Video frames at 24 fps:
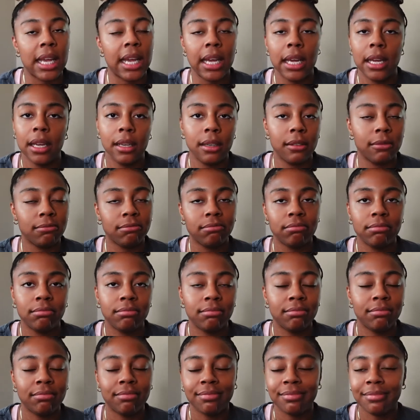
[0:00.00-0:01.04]
in
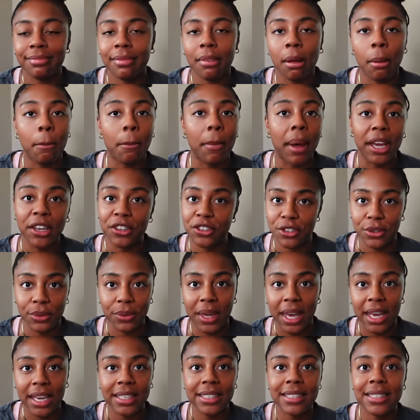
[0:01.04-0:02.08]
my
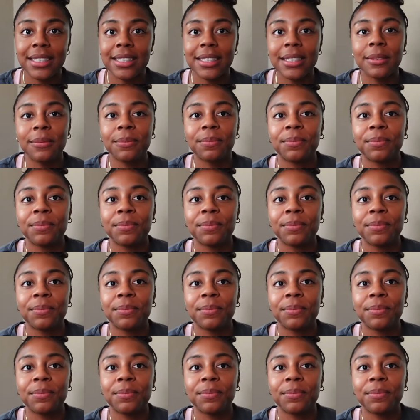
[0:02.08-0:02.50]
suitcase.